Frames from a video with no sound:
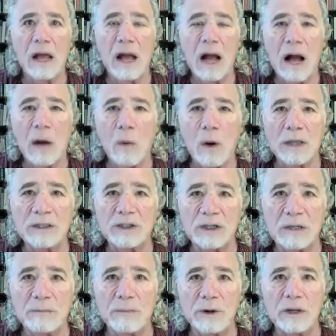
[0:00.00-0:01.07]
I want you
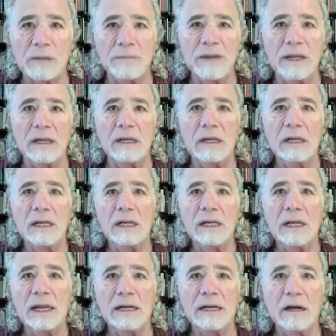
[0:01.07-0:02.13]
to book me
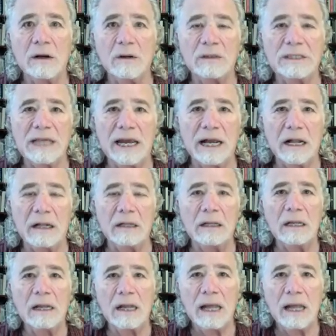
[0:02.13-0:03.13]
in a hotel